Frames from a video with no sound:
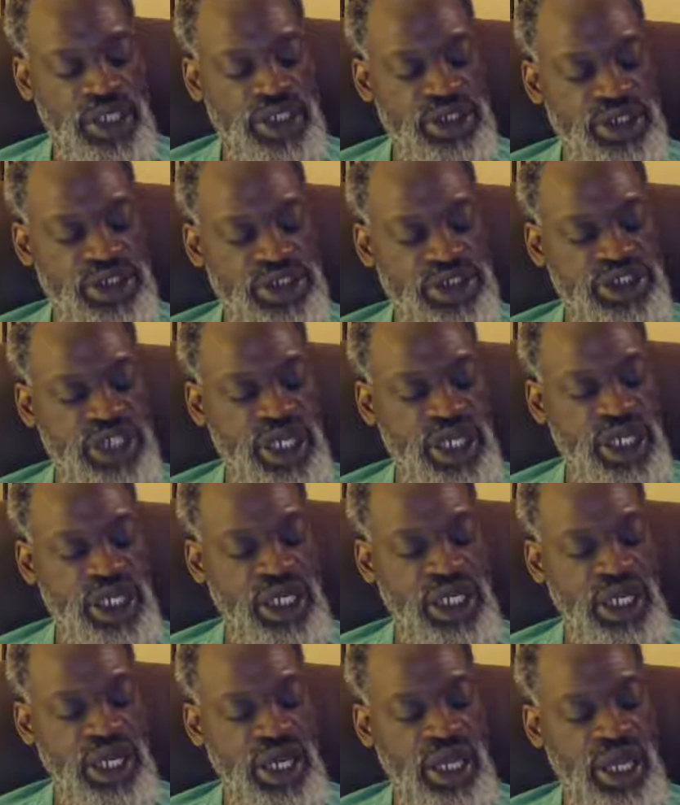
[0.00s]

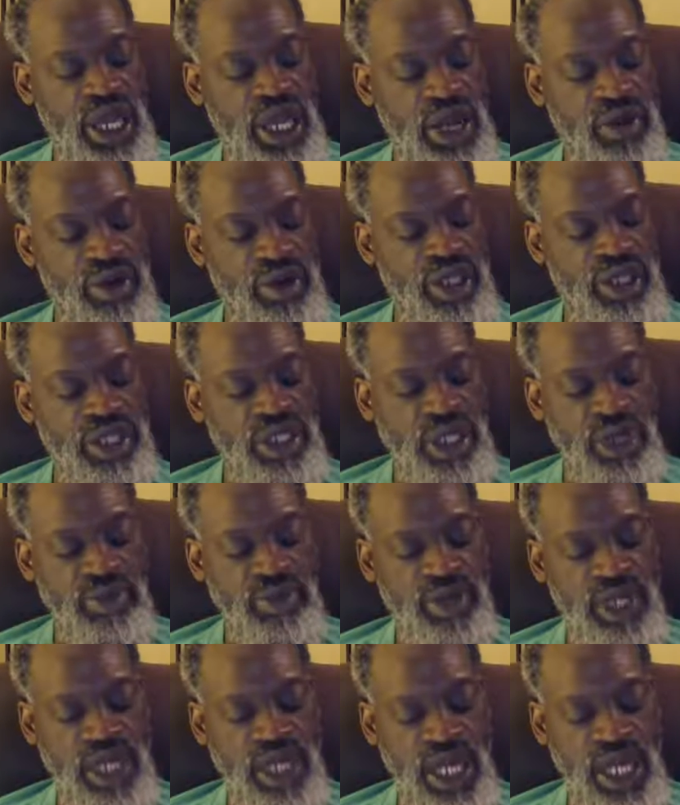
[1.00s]
Janie, Harriet Tubman
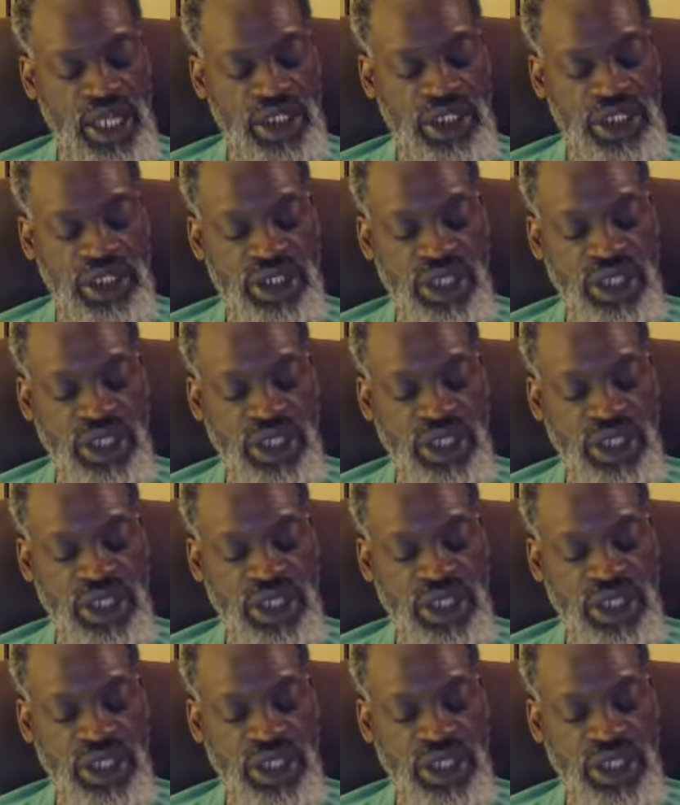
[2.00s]
Cates,